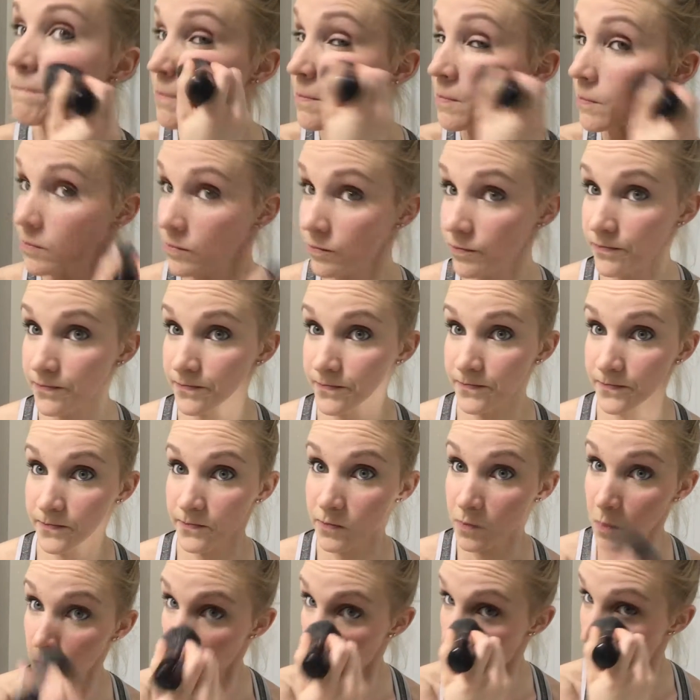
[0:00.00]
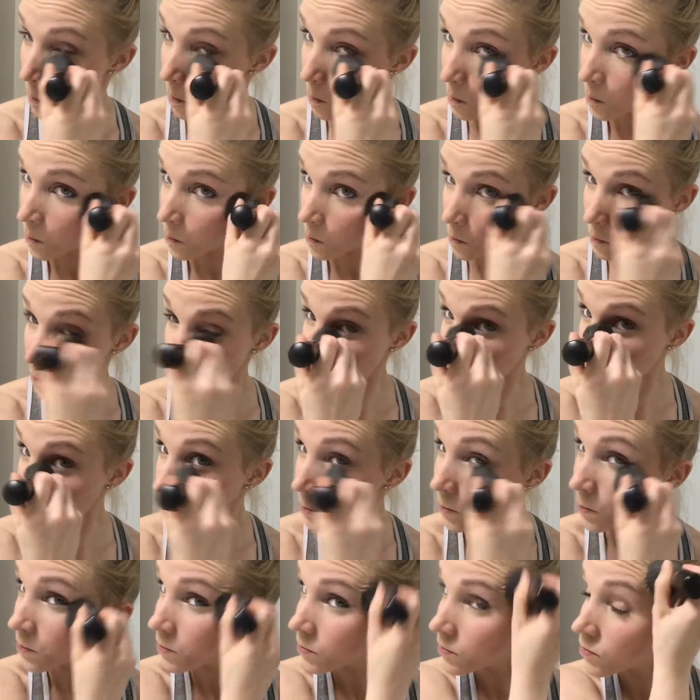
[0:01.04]
where I have like a color on my
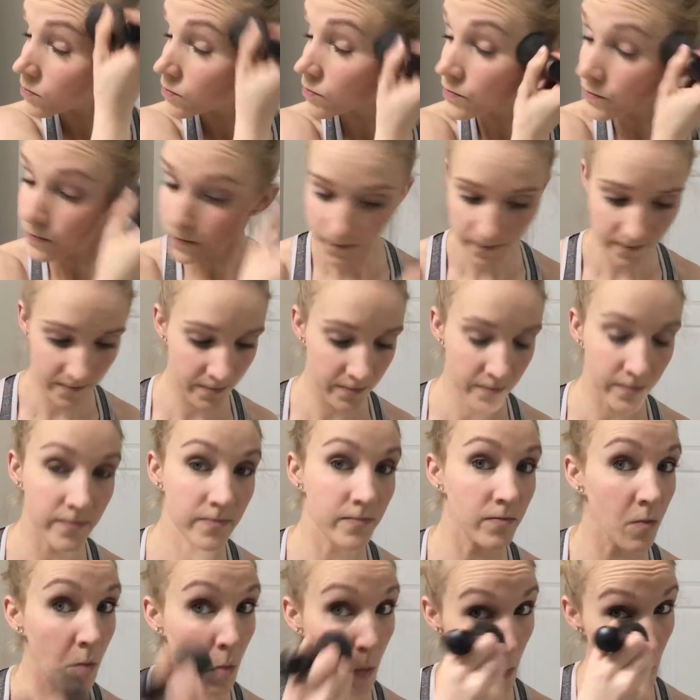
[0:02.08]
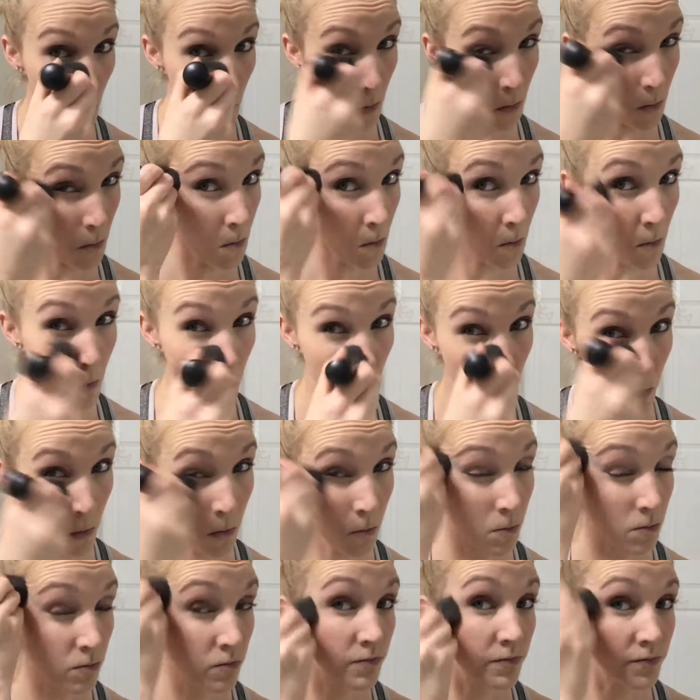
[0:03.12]
face and then a different color on my neck. I like to make sure
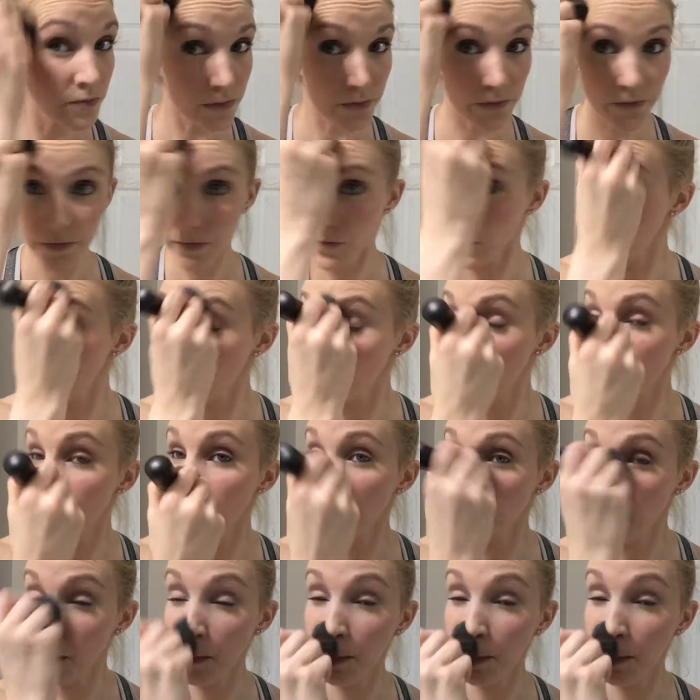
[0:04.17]
I blend all the way through.